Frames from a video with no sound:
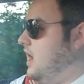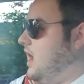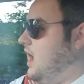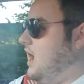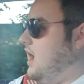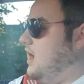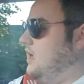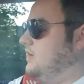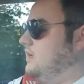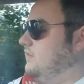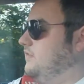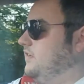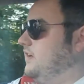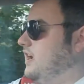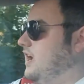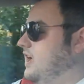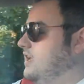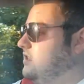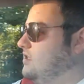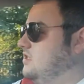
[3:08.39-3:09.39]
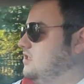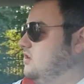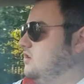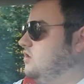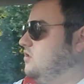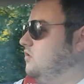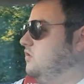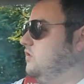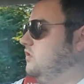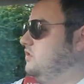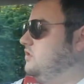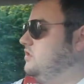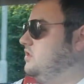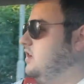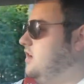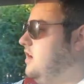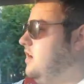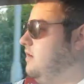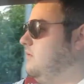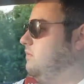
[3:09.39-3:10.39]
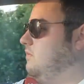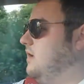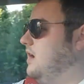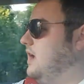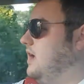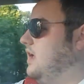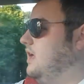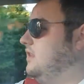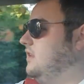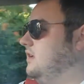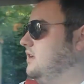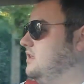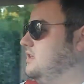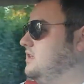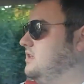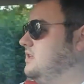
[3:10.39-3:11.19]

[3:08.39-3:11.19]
and in regards to the Corsa, well,